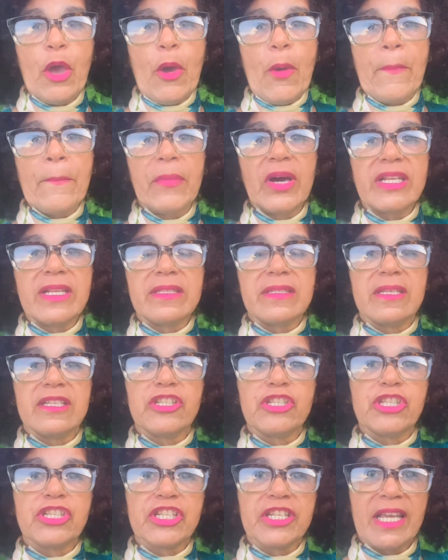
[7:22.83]
but it
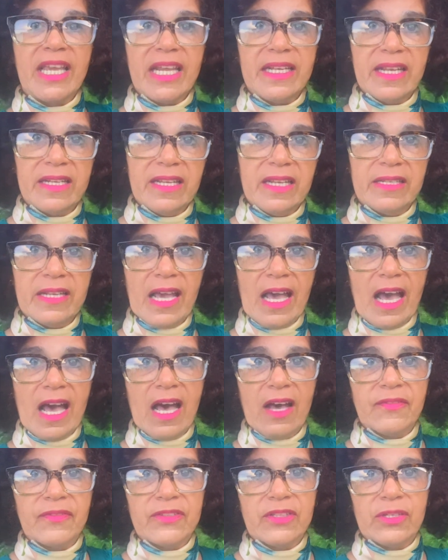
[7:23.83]
is shaded in the
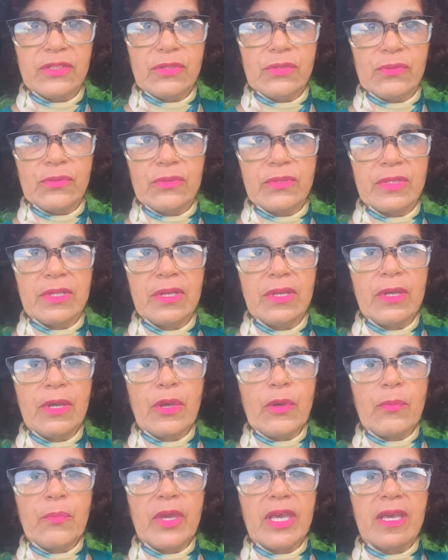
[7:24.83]
afternoon
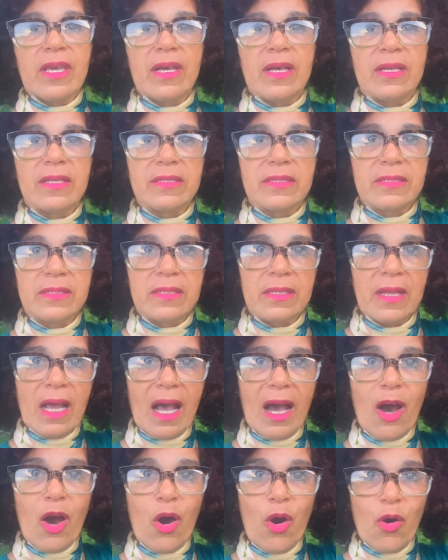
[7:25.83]
because
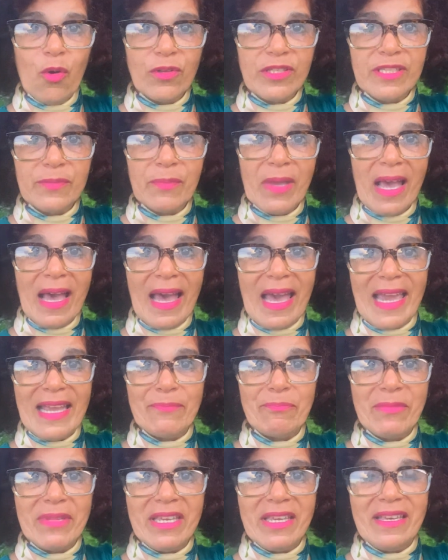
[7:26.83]
a house
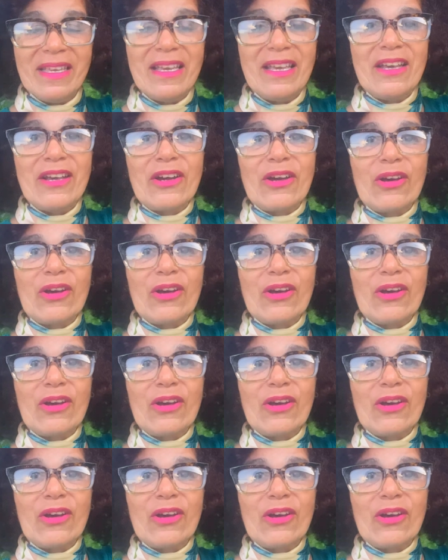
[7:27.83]
behind me